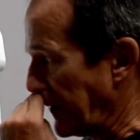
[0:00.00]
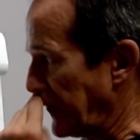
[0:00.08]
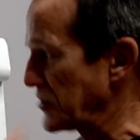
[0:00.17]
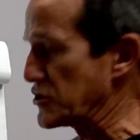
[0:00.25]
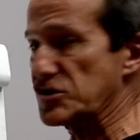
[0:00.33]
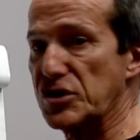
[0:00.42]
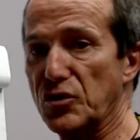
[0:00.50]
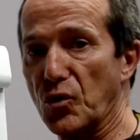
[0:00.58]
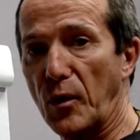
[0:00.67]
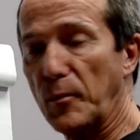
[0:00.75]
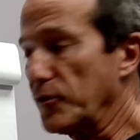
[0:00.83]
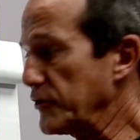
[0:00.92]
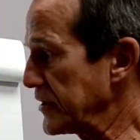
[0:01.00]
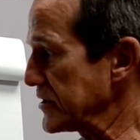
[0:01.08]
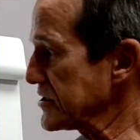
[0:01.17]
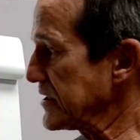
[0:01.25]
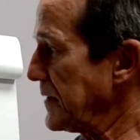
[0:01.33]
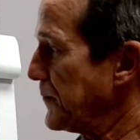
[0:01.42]
This is a normal
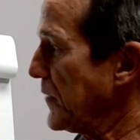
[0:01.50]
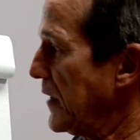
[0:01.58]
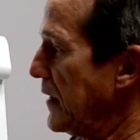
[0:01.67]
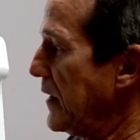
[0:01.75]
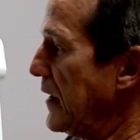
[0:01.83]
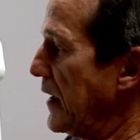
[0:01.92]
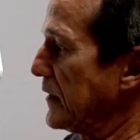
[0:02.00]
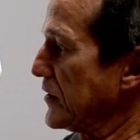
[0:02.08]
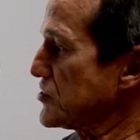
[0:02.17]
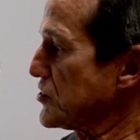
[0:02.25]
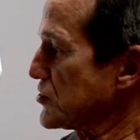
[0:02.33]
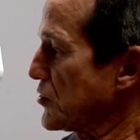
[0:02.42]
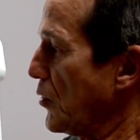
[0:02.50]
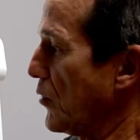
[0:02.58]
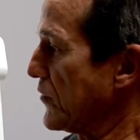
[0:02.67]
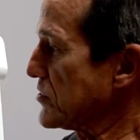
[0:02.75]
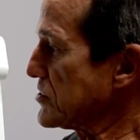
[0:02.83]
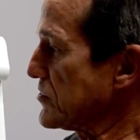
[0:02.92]
disc. Let's just go,
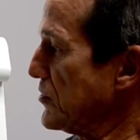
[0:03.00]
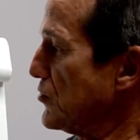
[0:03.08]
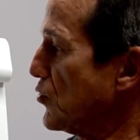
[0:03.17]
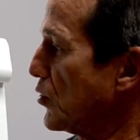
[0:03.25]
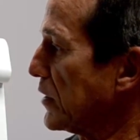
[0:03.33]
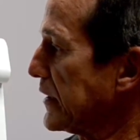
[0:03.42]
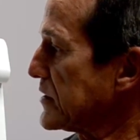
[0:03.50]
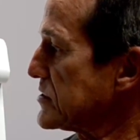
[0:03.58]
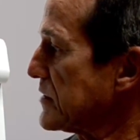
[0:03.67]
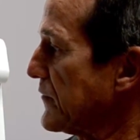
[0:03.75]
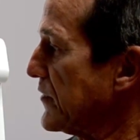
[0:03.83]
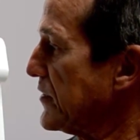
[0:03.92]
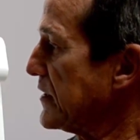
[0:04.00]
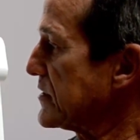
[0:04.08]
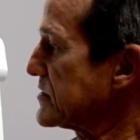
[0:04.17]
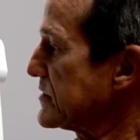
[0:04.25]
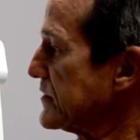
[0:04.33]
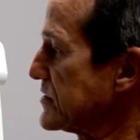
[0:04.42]
this is the nucleus of the
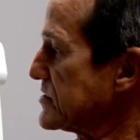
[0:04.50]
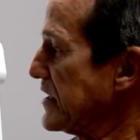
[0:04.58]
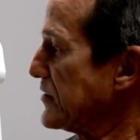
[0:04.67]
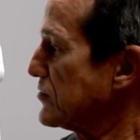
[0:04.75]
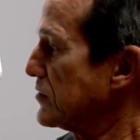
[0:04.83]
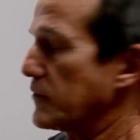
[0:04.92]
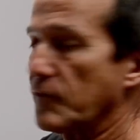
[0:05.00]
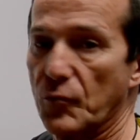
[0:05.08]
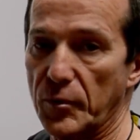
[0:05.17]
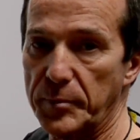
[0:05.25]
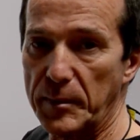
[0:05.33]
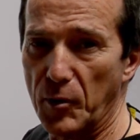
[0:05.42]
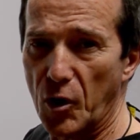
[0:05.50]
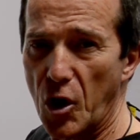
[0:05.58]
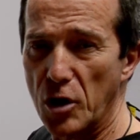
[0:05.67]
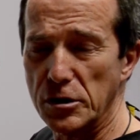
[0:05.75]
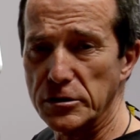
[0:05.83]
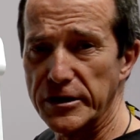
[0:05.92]
disc, the center, what people
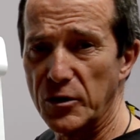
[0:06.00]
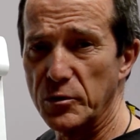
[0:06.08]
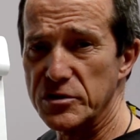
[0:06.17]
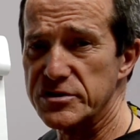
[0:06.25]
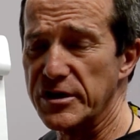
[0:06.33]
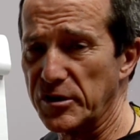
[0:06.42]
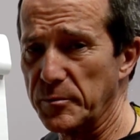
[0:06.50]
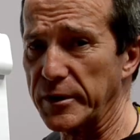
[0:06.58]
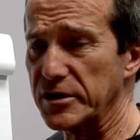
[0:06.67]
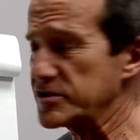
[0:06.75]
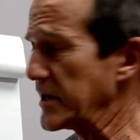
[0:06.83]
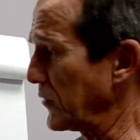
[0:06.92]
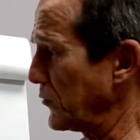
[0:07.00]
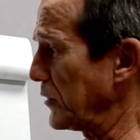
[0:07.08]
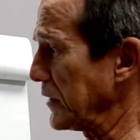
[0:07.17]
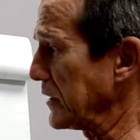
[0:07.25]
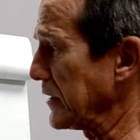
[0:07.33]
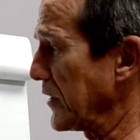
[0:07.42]
call a liquid center, but it's not
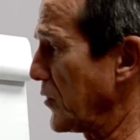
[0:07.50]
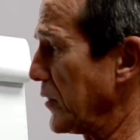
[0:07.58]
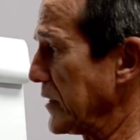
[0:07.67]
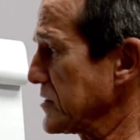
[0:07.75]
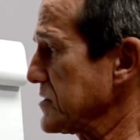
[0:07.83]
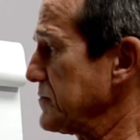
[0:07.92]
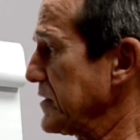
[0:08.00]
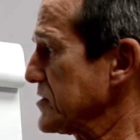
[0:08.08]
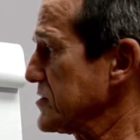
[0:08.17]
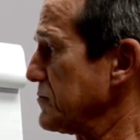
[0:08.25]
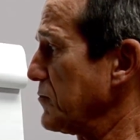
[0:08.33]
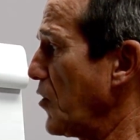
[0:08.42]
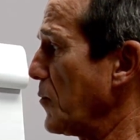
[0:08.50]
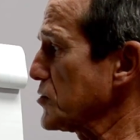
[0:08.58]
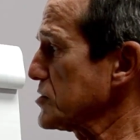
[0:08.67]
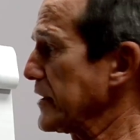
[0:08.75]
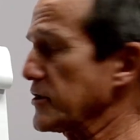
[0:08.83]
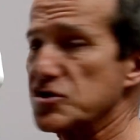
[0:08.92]
really liquid. It's, it's
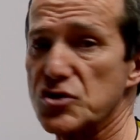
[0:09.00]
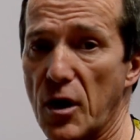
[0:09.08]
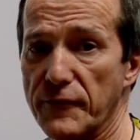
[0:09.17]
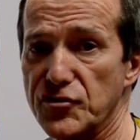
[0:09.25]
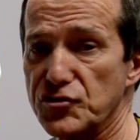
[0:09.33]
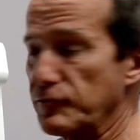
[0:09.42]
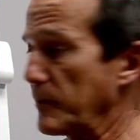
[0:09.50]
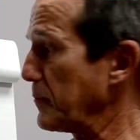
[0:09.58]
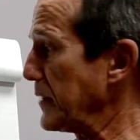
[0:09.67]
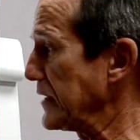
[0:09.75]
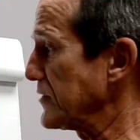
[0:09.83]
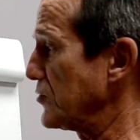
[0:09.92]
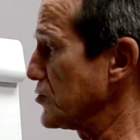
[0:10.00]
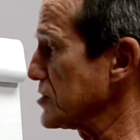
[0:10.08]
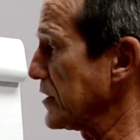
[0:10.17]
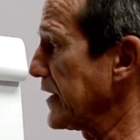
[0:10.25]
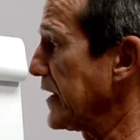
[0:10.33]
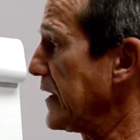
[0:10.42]
almost like soft shrimp meat
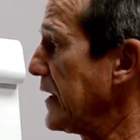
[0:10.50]
usually.